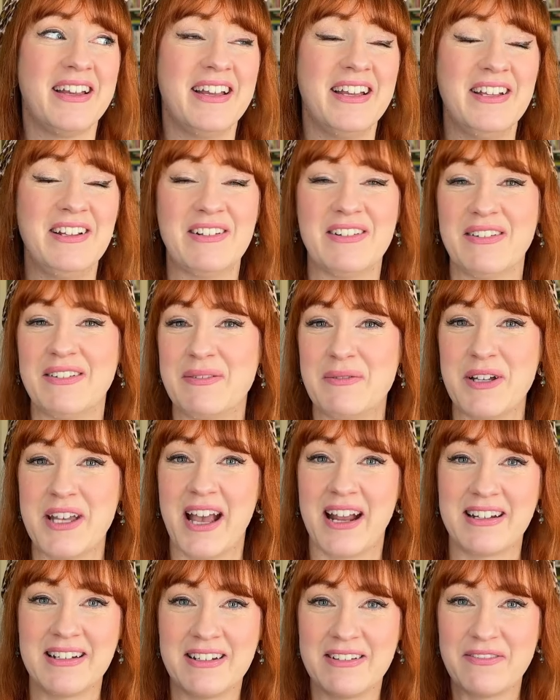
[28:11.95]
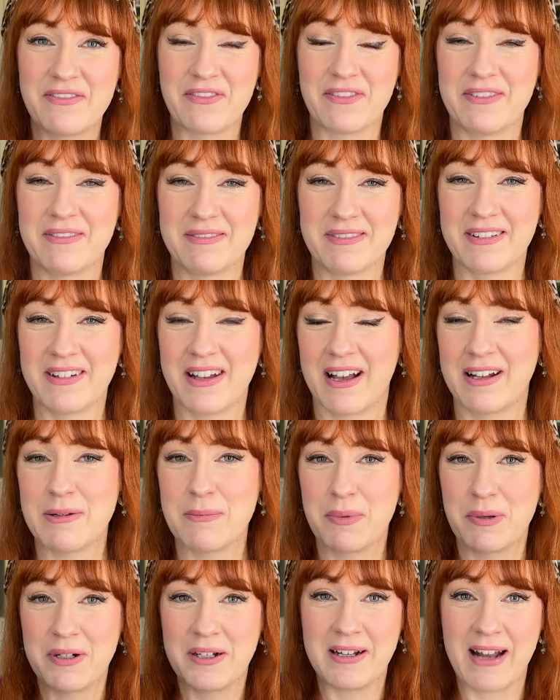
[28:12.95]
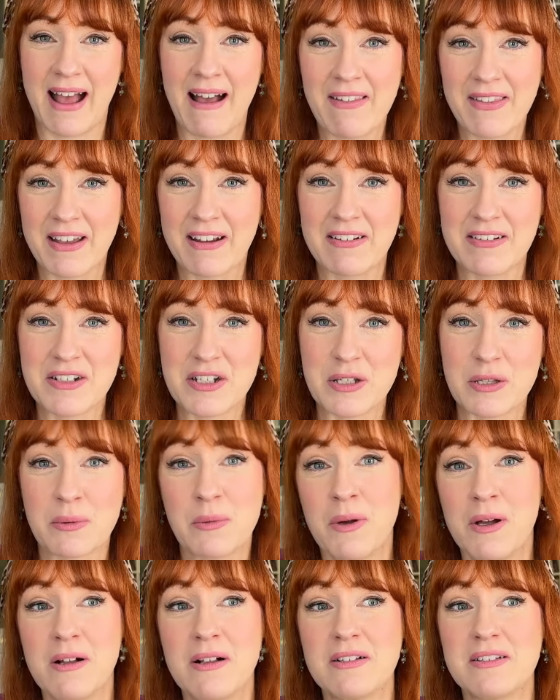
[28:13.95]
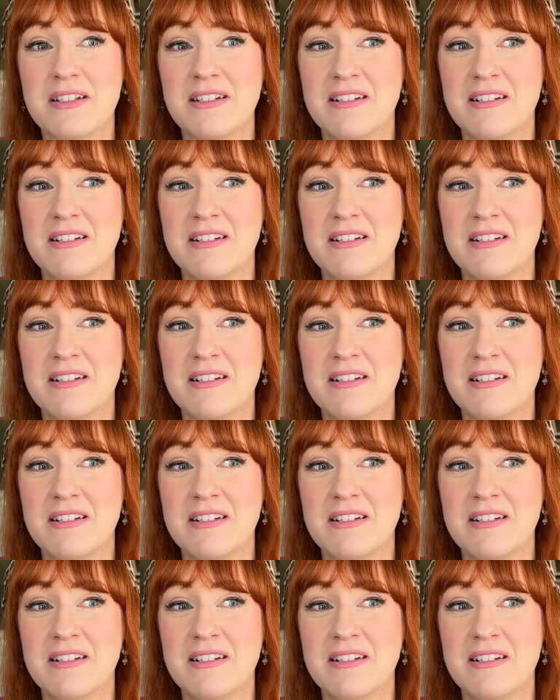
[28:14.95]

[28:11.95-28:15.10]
we hadn't have kind of put it out there into the world,